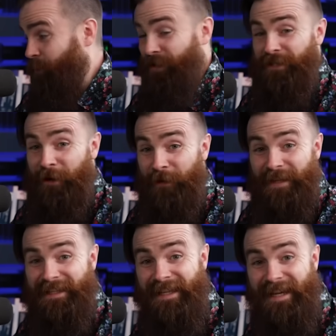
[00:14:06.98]
uses all
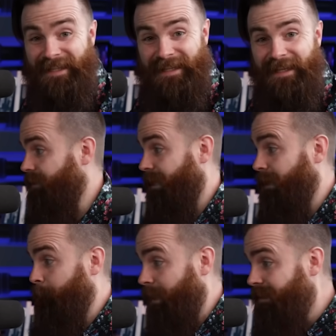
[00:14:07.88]
these things. As
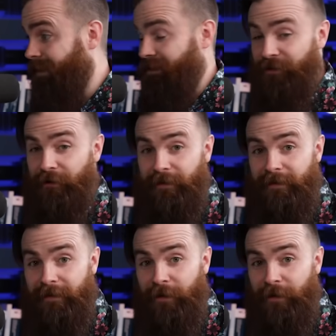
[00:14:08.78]
a pen tester,